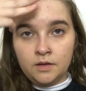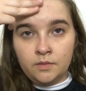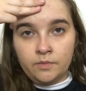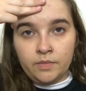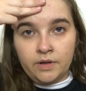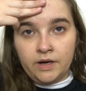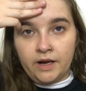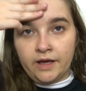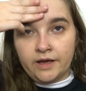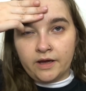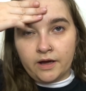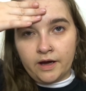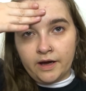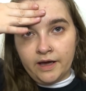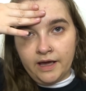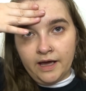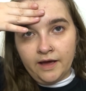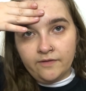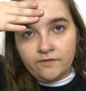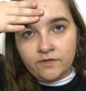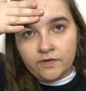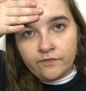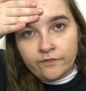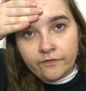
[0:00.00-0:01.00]
But like, I
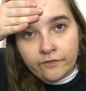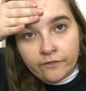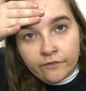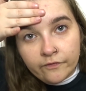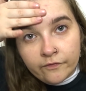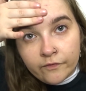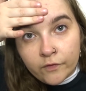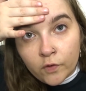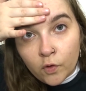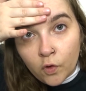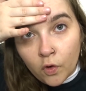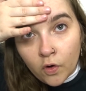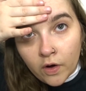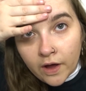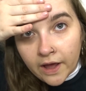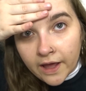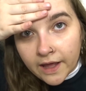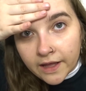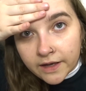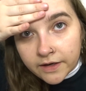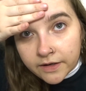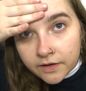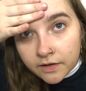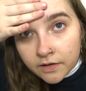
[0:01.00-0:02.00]
have a
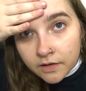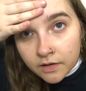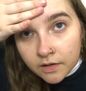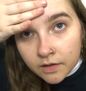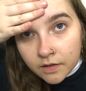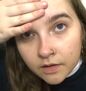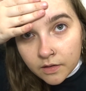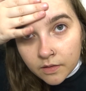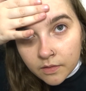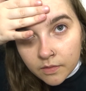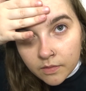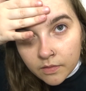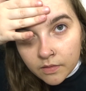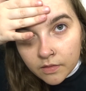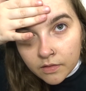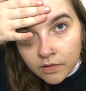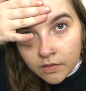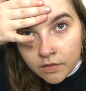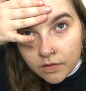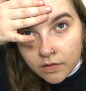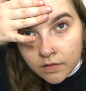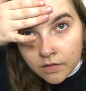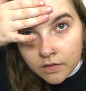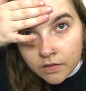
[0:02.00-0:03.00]
forehead.
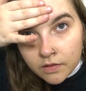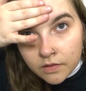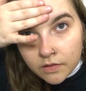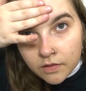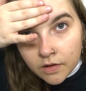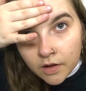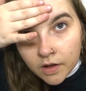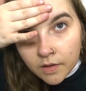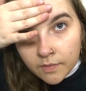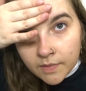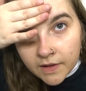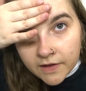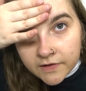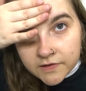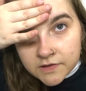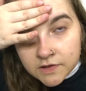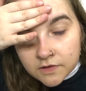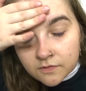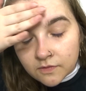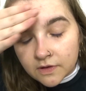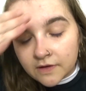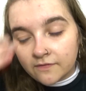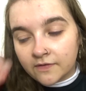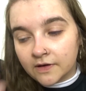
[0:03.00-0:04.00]
No, that's
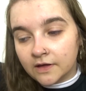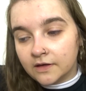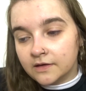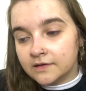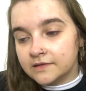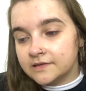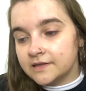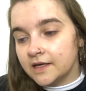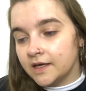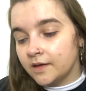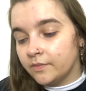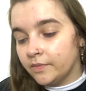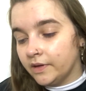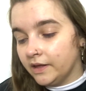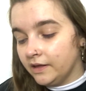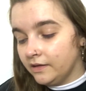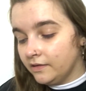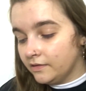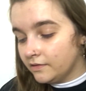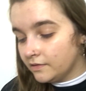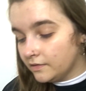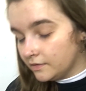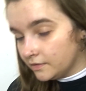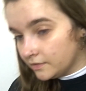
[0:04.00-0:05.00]
3 fingers,
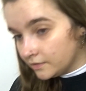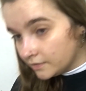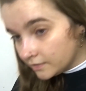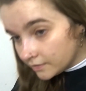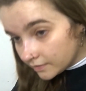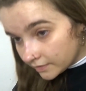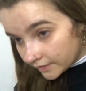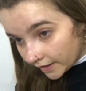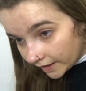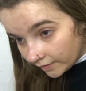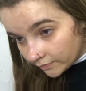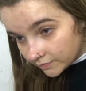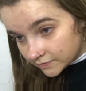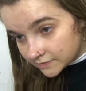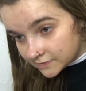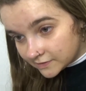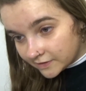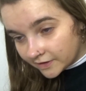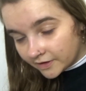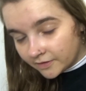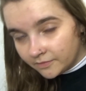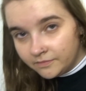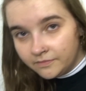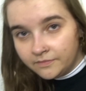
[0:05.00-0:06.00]
Amy. That was
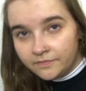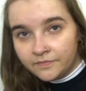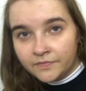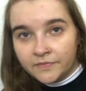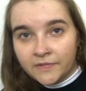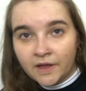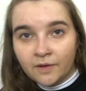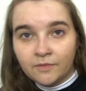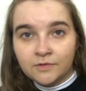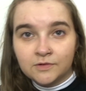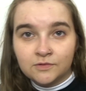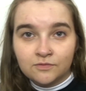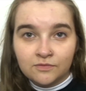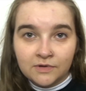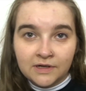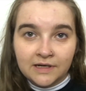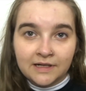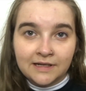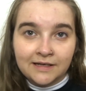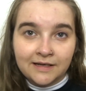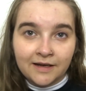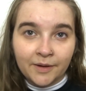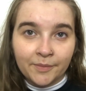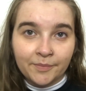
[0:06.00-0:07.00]
dumb. That was
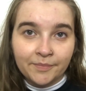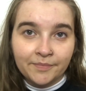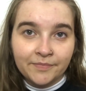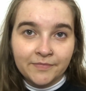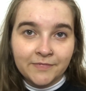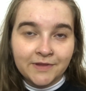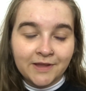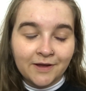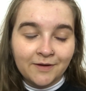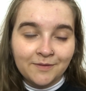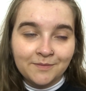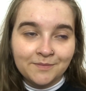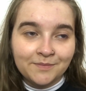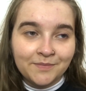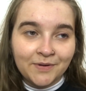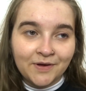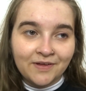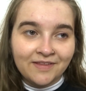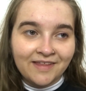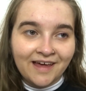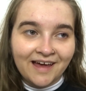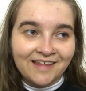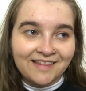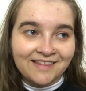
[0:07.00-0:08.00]
really dumb. Don't
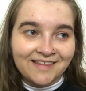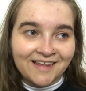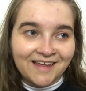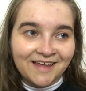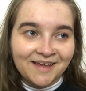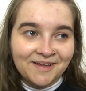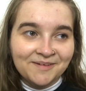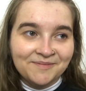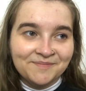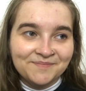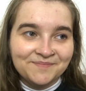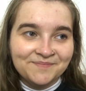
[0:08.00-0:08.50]
put that in there.